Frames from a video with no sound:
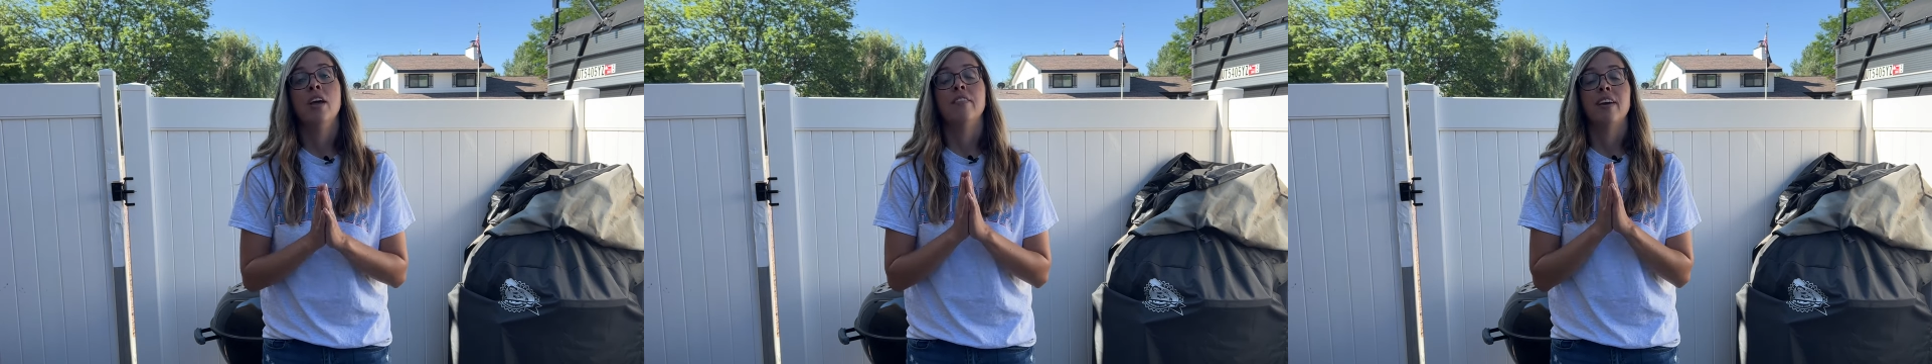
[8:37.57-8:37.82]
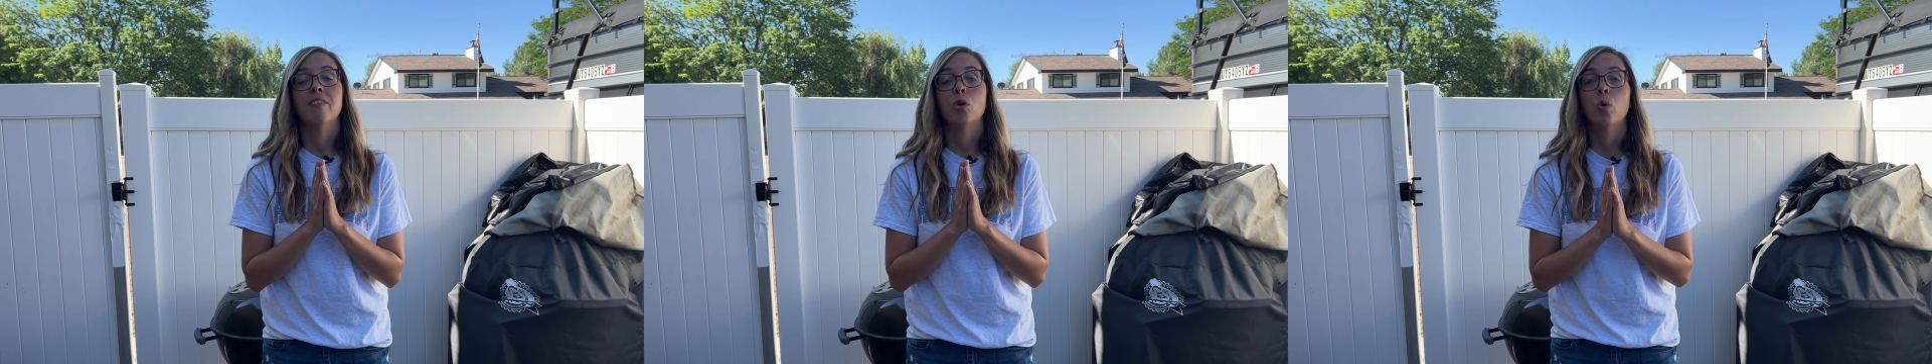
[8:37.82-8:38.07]
If
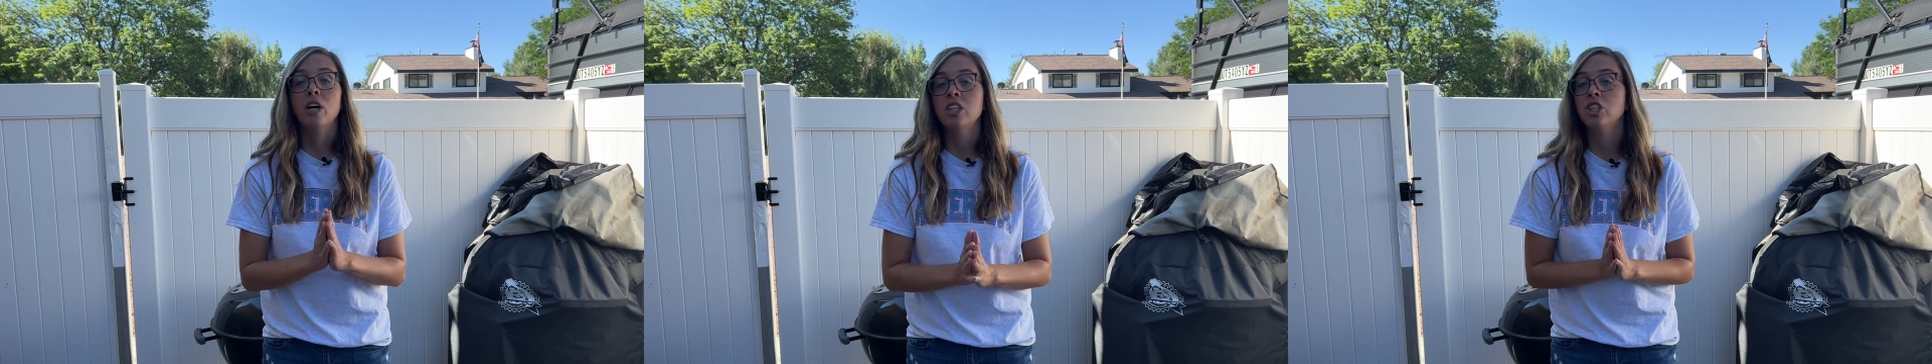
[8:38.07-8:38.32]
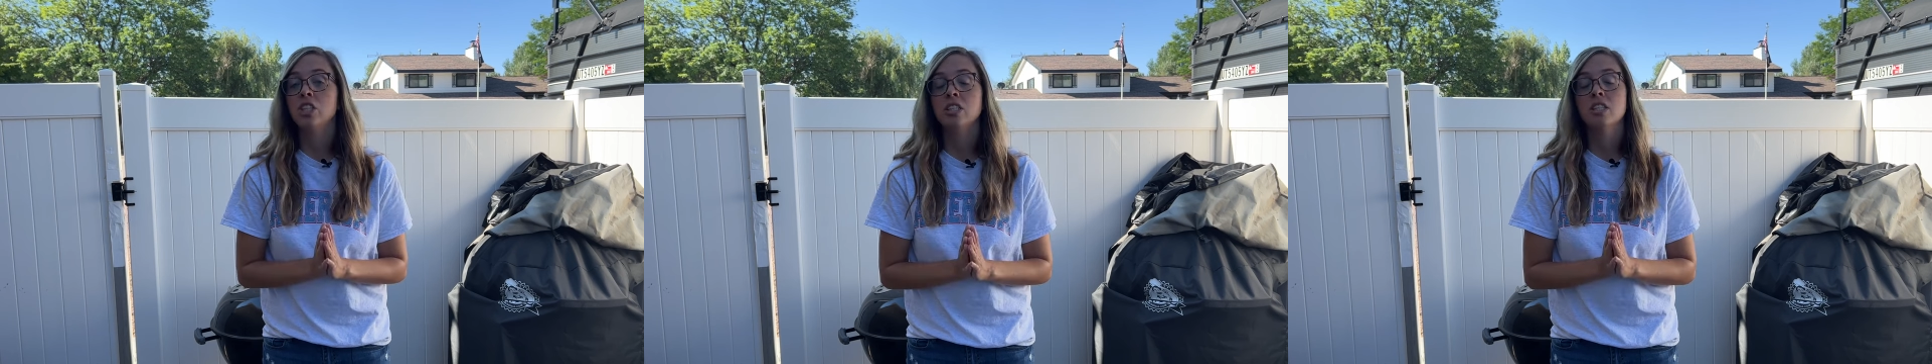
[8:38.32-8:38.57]
you have
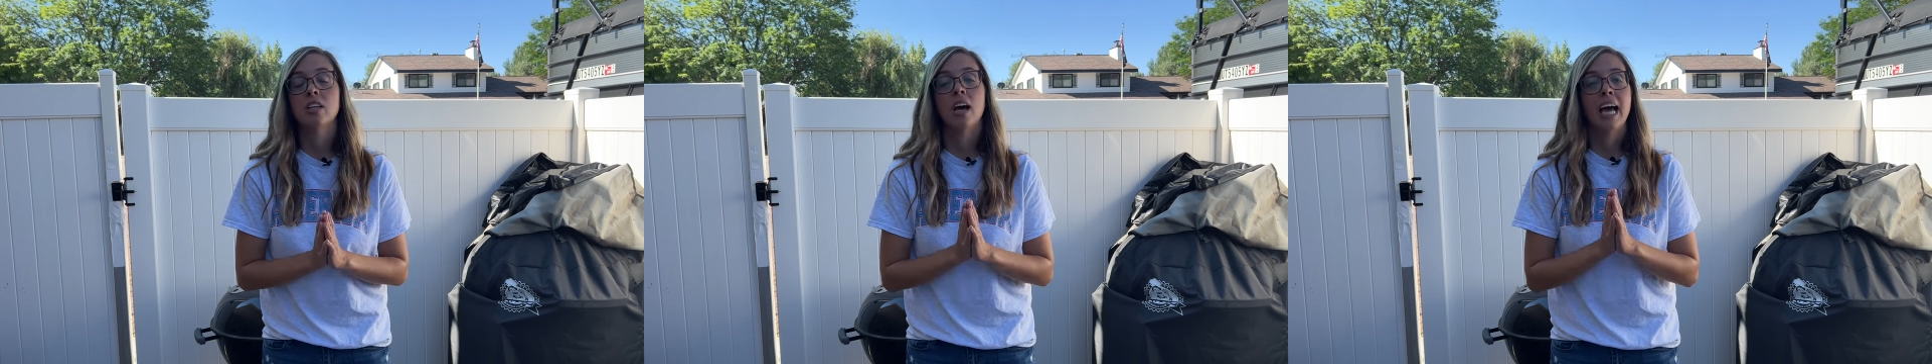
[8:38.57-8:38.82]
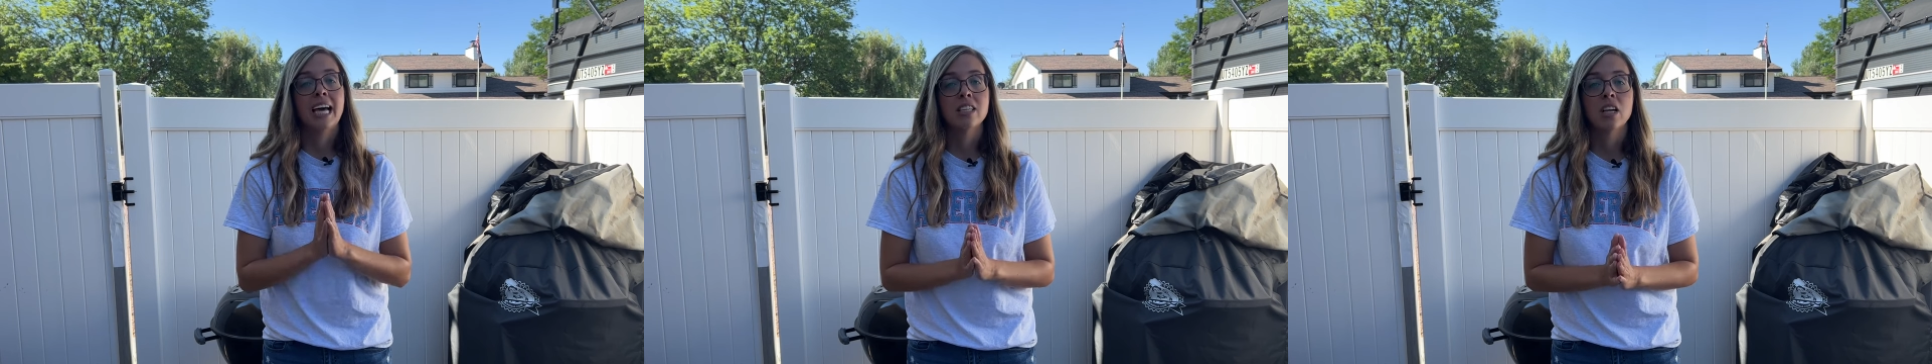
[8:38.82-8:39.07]
questions,
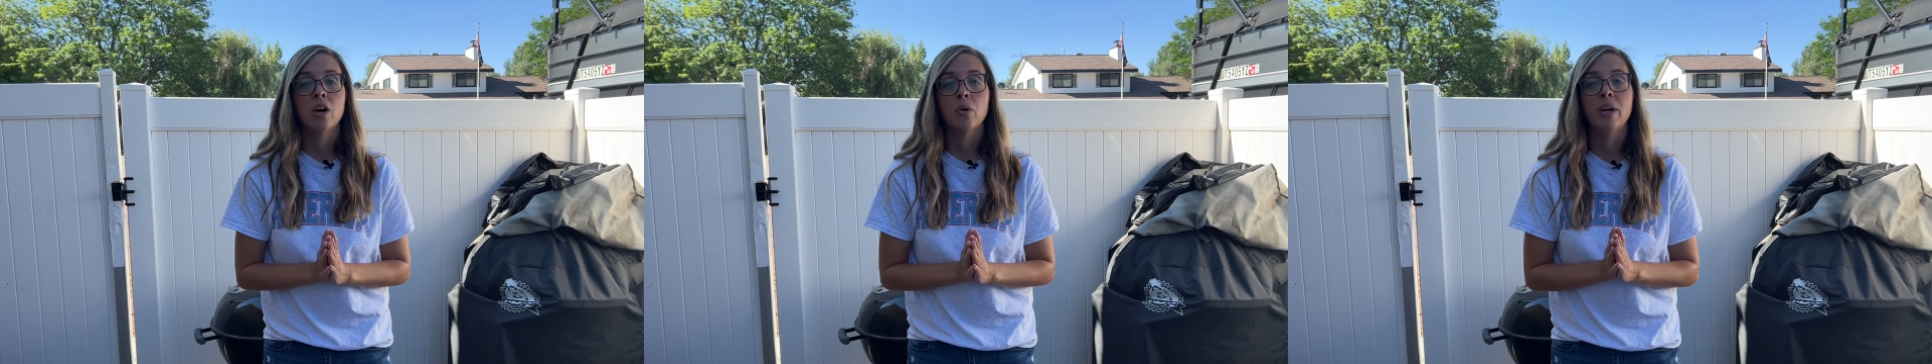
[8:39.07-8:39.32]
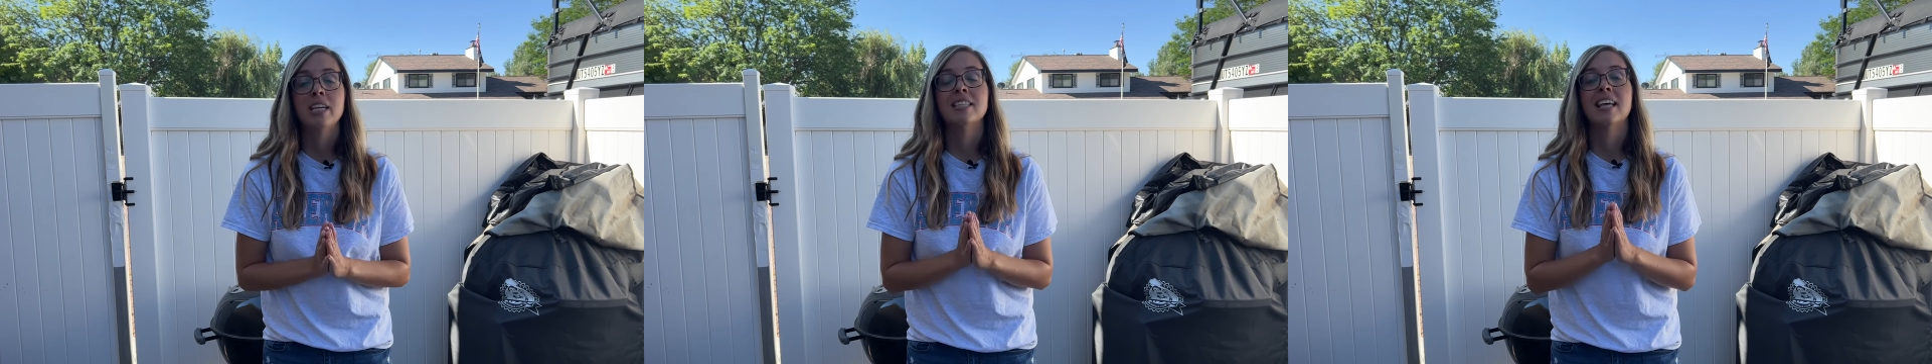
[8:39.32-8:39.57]
as
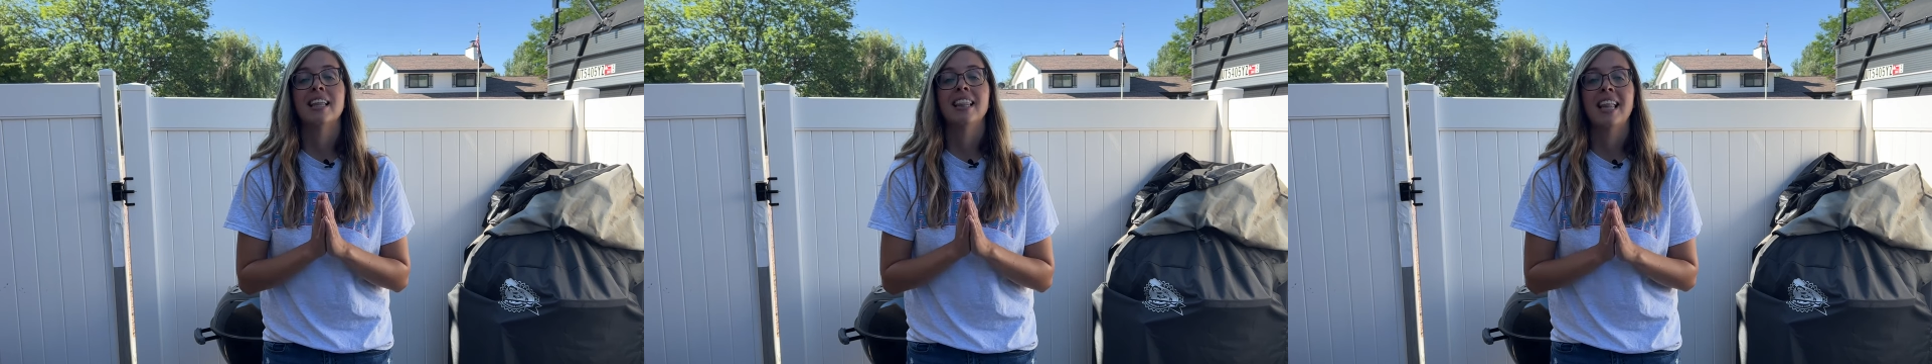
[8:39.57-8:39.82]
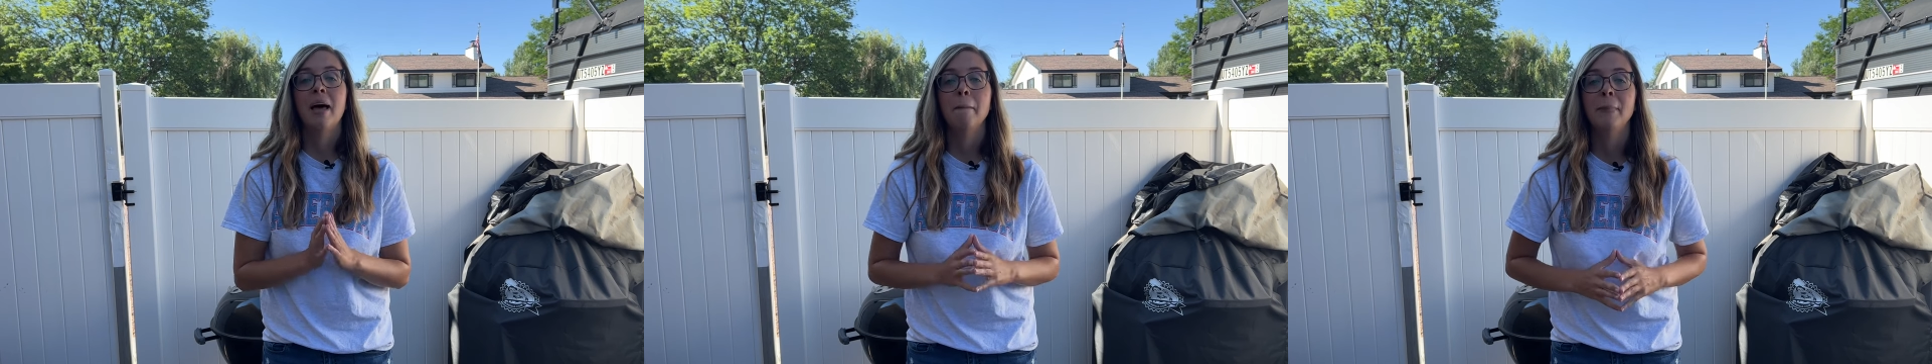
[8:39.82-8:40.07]
always,
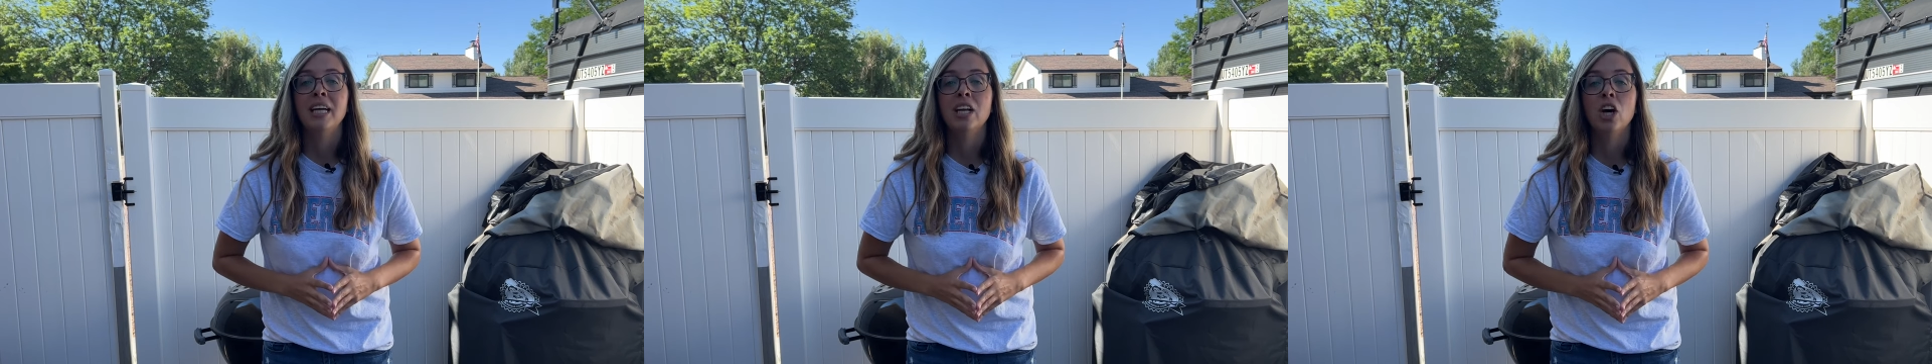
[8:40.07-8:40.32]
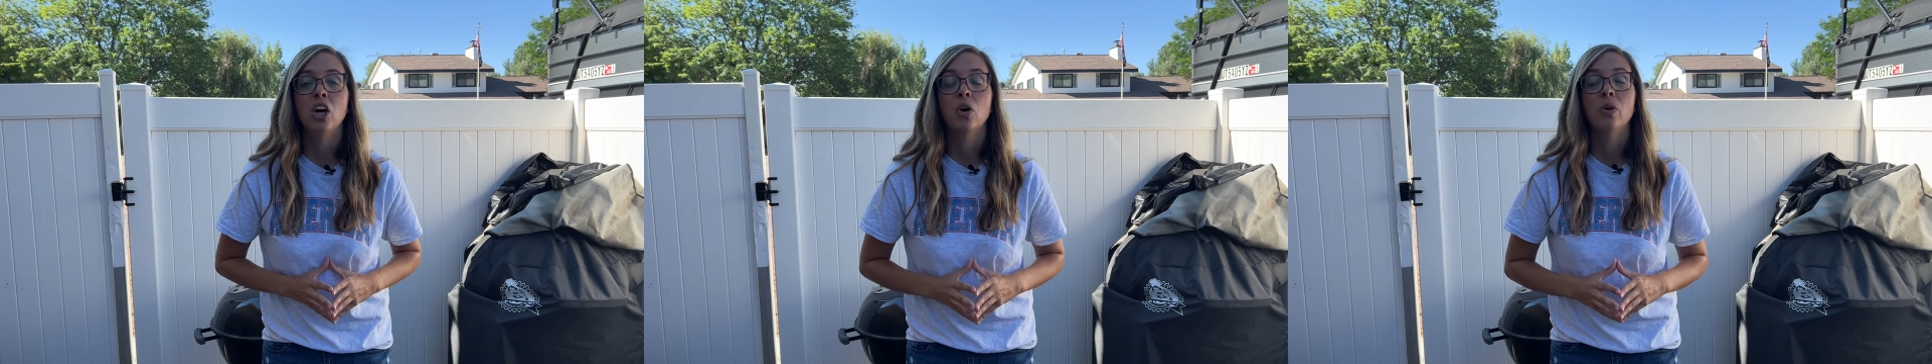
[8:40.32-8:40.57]
let me
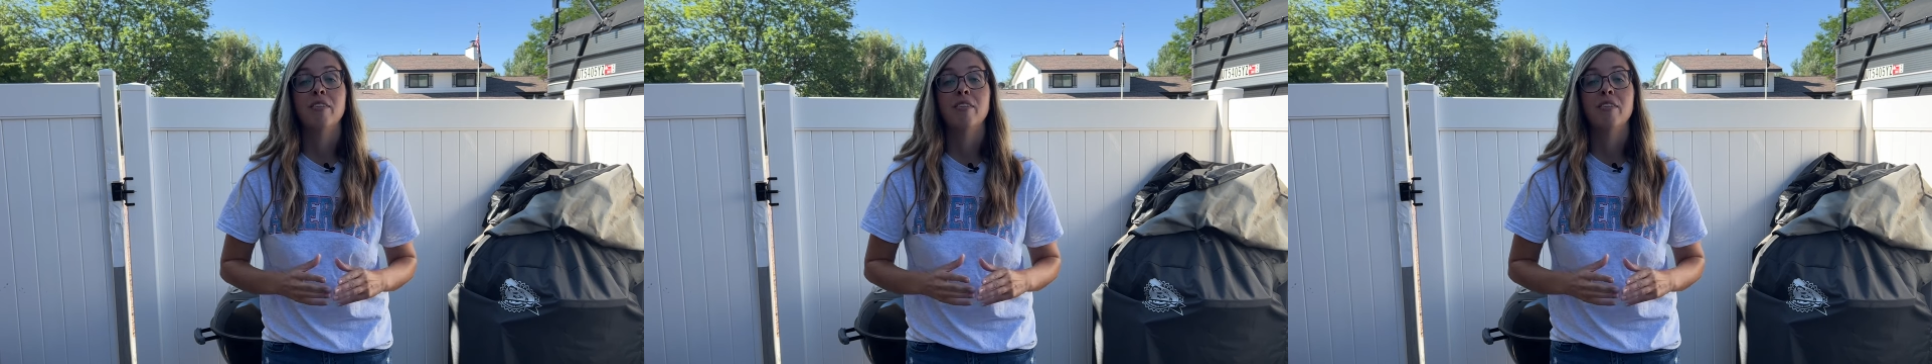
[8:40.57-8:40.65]
know.